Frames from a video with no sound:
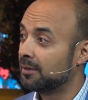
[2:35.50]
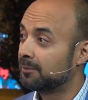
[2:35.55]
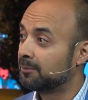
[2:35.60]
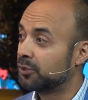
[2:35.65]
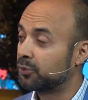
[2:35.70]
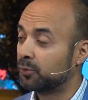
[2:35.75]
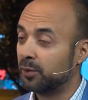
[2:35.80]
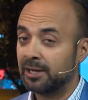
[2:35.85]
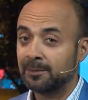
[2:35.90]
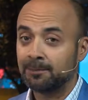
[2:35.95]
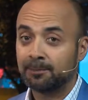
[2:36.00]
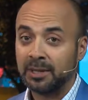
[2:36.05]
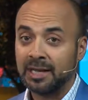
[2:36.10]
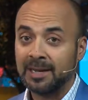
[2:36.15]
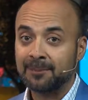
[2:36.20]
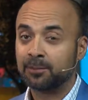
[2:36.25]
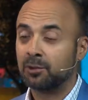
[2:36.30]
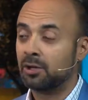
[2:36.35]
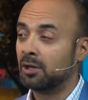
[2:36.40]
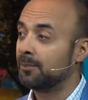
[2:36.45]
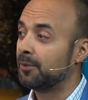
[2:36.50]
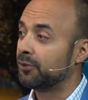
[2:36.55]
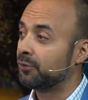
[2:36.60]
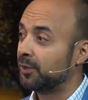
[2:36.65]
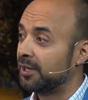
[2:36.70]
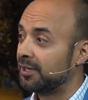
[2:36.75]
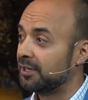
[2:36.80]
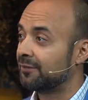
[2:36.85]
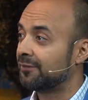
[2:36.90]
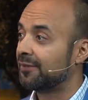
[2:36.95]
between people,
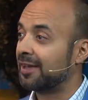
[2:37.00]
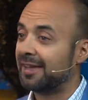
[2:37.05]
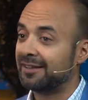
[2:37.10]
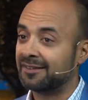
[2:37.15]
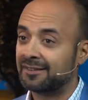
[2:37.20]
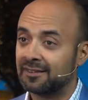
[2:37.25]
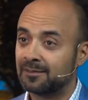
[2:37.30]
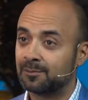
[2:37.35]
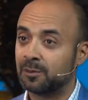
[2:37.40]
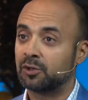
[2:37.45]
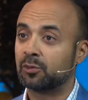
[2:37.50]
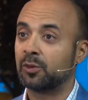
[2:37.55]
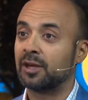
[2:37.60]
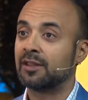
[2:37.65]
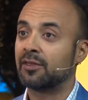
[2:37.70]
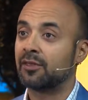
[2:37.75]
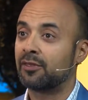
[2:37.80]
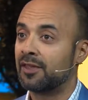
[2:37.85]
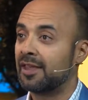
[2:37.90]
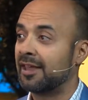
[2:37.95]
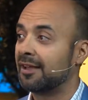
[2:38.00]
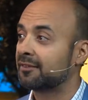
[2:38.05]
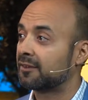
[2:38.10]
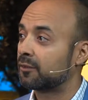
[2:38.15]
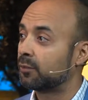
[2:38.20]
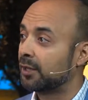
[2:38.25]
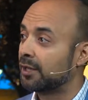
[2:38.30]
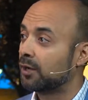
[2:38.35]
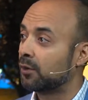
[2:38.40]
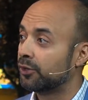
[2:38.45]
between devices, between things as
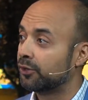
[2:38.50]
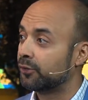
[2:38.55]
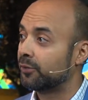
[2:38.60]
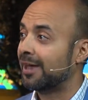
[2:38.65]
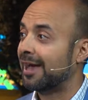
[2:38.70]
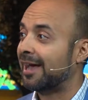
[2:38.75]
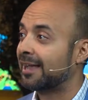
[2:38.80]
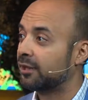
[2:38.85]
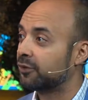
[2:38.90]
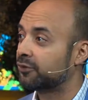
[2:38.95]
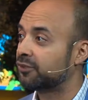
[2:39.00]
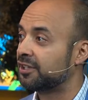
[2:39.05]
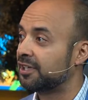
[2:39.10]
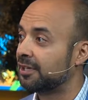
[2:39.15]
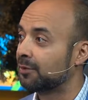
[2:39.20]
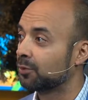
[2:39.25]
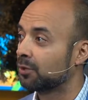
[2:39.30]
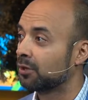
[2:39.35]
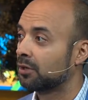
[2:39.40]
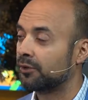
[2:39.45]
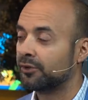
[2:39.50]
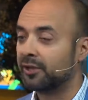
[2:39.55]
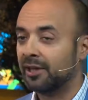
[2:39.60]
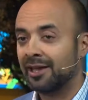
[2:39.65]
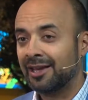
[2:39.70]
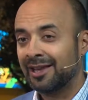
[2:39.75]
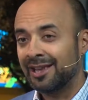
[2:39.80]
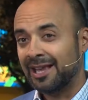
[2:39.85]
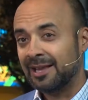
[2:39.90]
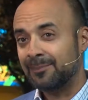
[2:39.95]
we go into an IoT world,
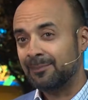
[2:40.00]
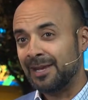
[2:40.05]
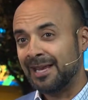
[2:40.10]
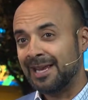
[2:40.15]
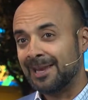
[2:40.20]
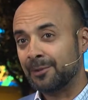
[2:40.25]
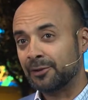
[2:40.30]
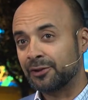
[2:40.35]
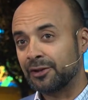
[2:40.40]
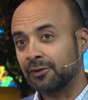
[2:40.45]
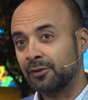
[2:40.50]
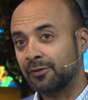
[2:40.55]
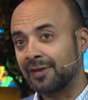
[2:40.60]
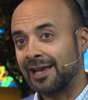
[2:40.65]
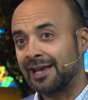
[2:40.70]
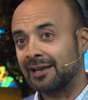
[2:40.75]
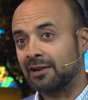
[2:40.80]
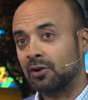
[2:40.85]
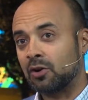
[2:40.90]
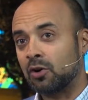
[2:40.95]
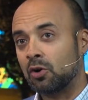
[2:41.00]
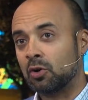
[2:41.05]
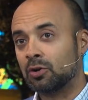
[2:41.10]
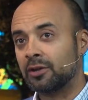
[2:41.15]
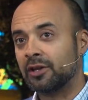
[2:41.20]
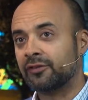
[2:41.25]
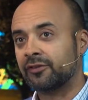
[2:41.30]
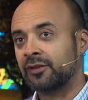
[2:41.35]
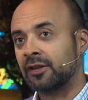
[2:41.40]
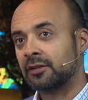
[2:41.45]
and being able to do that
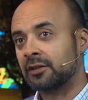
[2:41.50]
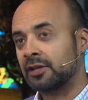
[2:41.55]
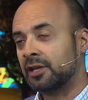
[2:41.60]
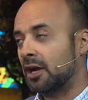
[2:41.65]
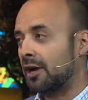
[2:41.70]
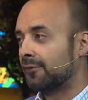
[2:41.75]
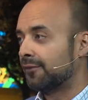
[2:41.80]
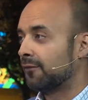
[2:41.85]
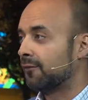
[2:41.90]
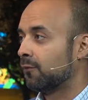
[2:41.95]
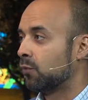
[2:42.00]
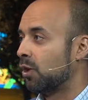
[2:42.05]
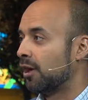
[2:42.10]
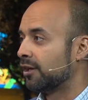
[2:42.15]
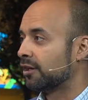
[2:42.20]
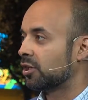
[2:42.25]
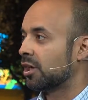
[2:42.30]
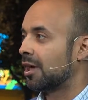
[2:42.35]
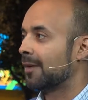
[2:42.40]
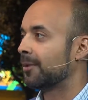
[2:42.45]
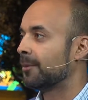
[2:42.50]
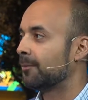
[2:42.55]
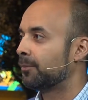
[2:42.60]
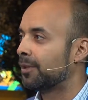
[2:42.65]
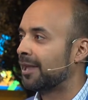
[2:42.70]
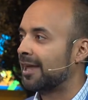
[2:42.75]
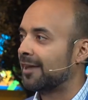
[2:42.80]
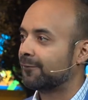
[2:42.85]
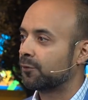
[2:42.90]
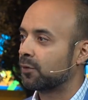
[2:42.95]
holistically off of one common
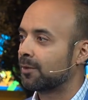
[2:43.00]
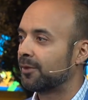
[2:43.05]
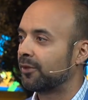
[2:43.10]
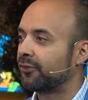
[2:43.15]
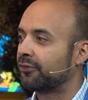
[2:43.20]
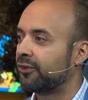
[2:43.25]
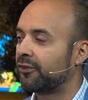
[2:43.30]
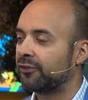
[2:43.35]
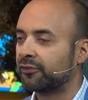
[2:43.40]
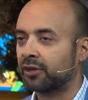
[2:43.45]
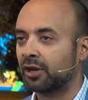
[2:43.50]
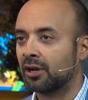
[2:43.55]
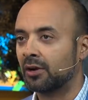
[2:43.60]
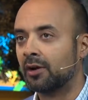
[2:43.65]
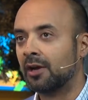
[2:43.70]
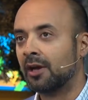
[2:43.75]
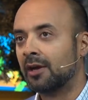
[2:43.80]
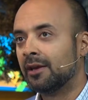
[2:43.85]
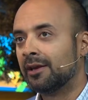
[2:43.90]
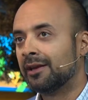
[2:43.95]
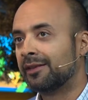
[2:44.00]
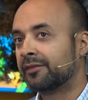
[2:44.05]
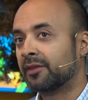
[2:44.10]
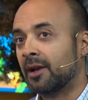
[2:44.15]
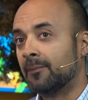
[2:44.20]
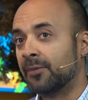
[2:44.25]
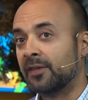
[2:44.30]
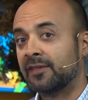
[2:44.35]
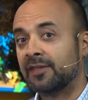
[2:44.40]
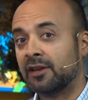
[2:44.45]
platform as Cisco is
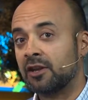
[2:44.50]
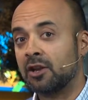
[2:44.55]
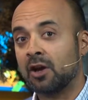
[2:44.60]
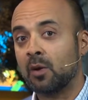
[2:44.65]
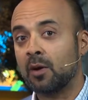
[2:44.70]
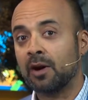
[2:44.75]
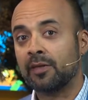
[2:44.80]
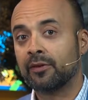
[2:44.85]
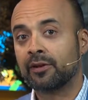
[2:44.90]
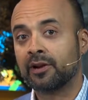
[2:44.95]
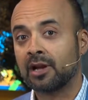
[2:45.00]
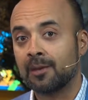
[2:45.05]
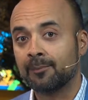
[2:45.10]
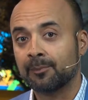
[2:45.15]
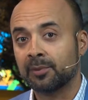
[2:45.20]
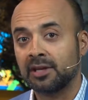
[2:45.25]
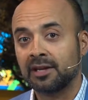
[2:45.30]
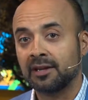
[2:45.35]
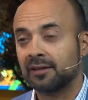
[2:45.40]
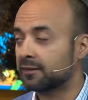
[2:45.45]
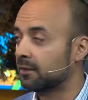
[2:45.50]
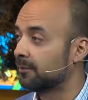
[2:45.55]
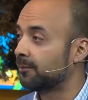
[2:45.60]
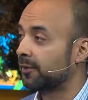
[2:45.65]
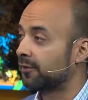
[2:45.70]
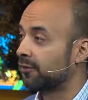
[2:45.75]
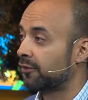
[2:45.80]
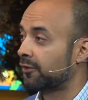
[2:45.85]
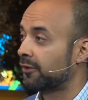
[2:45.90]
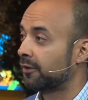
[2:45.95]
something that no other company is in
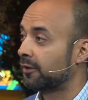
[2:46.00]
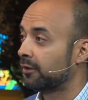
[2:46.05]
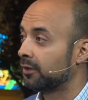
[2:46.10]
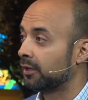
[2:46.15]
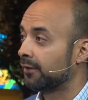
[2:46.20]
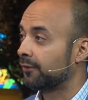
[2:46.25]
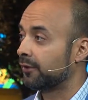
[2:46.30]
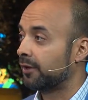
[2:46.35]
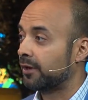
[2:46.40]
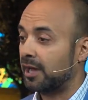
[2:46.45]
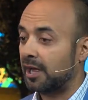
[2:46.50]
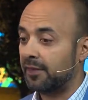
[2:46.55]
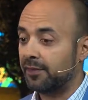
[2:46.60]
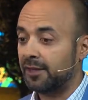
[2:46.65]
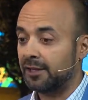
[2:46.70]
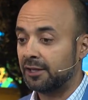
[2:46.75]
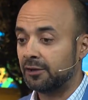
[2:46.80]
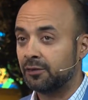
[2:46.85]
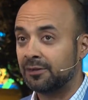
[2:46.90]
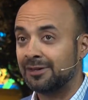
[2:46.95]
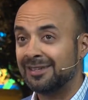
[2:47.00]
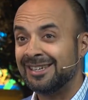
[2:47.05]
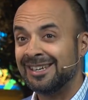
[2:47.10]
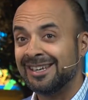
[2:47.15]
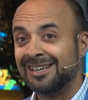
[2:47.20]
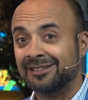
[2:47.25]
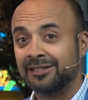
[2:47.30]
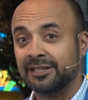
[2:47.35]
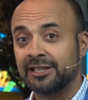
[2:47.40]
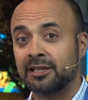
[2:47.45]
position to deliver, and I think
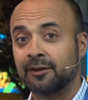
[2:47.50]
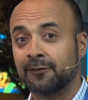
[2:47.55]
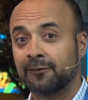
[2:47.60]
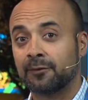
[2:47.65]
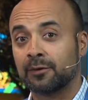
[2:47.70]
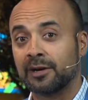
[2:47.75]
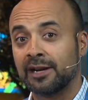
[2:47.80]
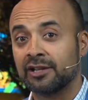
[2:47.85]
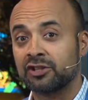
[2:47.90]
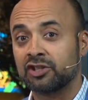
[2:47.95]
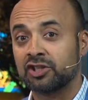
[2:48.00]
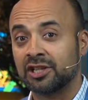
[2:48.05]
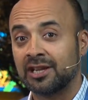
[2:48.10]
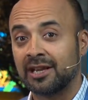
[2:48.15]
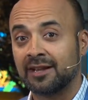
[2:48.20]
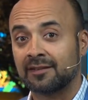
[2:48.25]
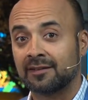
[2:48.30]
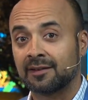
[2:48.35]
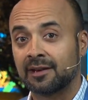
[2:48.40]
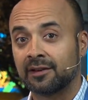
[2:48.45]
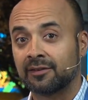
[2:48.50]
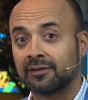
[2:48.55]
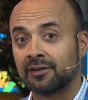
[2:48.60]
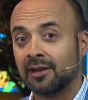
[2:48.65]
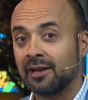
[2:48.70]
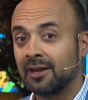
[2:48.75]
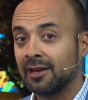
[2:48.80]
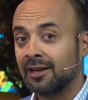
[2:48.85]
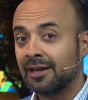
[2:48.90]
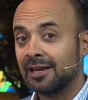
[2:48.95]
uniquely differentiates us
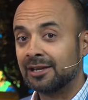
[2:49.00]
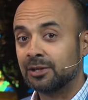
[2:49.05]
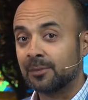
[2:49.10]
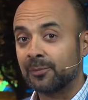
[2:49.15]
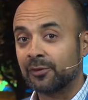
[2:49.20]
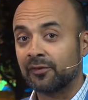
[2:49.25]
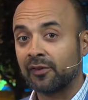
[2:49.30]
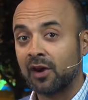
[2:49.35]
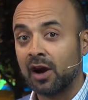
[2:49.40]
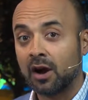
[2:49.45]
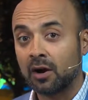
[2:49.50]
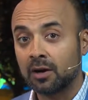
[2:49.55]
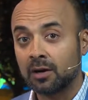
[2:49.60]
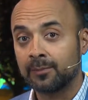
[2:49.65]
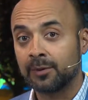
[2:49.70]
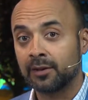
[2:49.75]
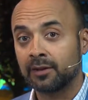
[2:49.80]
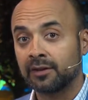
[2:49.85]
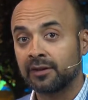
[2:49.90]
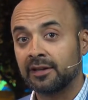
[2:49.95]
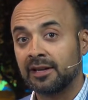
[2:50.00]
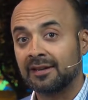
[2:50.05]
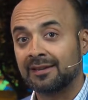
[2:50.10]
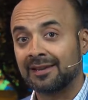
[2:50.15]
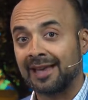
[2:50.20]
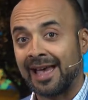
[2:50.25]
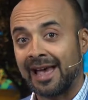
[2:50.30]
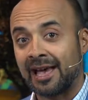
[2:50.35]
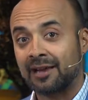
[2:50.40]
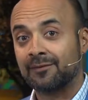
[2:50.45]
in terms of our ability
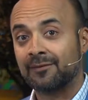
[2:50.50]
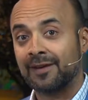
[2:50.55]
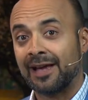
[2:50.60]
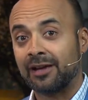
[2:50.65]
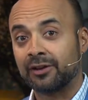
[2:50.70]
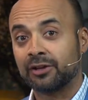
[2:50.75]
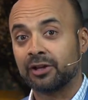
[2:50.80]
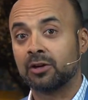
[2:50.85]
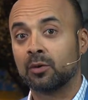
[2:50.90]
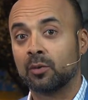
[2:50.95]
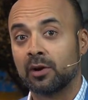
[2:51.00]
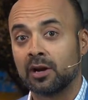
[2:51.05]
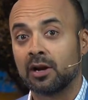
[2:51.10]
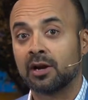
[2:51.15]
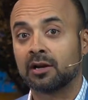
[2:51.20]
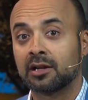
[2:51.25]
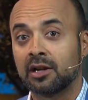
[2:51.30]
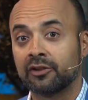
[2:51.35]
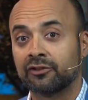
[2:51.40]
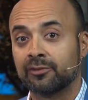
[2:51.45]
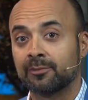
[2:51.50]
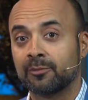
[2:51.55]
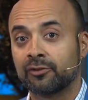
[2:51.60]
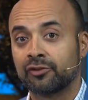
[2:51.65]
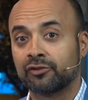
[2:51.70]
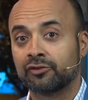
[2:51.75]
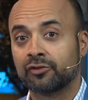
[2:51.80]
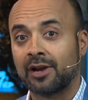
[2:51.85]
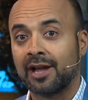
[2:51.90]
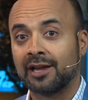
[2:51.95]
to add value to what our customers
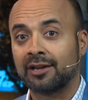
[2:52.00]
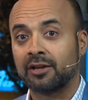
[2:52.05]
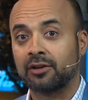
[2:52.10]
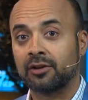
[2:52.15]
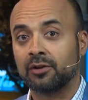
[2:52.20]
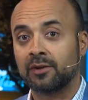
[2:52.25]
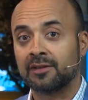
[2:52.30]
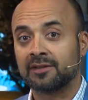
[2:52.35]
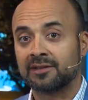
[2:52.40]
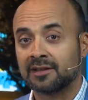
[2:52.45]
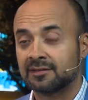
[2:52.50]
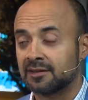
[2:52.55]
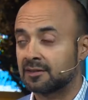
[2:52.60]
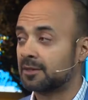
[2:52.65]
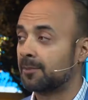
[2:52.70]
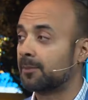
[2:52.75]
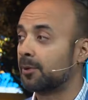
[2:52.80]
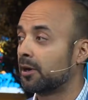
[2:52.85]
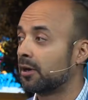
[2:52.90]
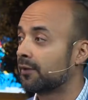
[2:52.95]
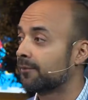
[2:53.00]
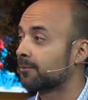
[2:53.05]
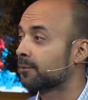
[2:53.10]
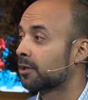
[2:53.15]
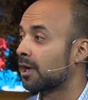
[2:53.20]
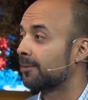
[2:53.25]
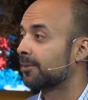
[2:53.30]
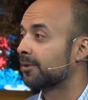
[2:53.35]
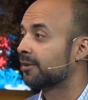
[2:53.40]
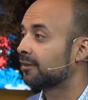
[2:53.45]
are trying to do and sets us apart from
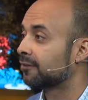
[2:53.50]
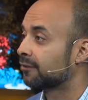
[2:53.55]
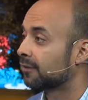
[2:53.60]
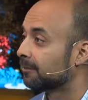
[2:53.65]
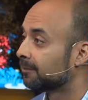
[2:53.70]
competition.